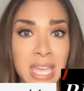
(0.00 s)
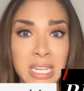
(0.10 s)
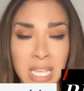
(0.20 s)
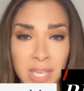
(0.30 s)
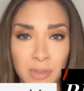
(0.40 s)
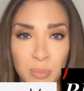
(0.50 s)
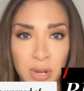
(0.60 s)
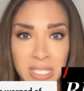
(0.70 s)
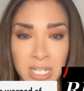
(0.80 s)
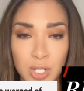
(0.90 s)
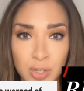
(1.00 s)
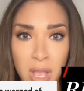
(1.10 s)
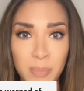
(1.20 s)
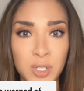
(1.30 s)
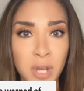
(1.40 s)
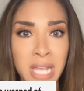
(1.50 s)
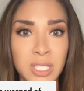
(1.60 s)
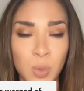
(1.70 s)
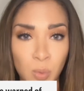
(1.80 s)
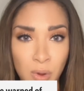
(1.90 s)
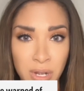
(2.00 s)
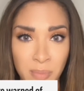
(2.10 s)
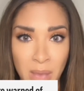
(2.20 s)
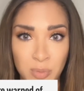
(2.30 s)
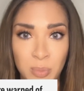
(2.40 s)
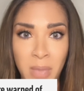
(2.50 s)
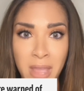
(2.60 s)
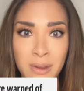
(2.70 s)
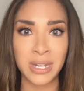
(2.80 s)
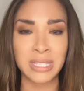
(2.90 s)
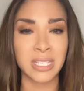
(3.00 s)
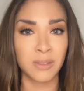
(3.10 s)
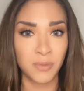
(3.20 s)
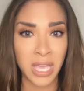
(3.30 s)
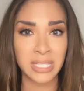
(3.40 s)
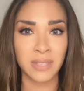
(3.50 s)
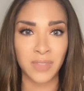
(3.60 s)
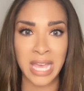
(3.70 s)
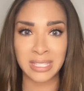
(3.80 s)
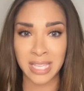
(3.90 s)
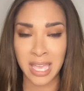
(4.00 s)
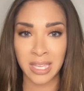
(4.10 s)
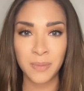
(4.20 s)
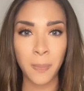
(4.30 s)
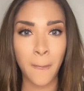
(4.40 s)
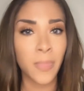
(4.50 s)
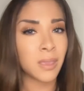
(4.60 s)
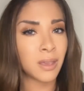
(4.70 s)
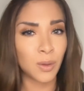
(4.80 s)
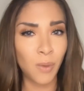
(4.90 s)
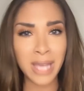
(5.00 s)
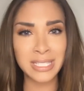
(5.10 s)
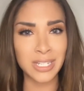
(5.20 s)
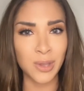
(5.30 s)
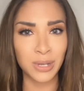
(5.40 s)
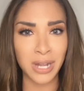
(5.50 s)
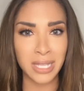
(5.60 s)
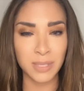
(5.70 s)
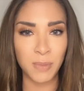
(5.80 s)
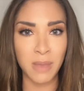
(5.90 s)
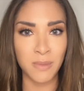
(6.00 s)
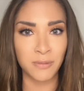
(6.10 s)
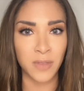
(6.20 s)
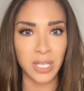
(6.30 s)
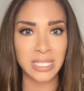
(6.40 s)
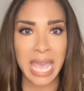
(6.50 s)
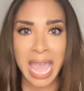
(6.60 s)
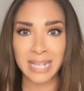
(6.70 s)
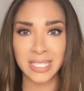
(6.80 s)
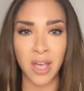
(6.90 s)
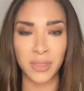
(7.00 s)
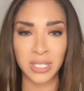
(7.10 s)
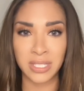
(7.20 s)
and even President Trump tried to warn about preparedness in advance of that day, why did Yogananda Pittman fail to act on this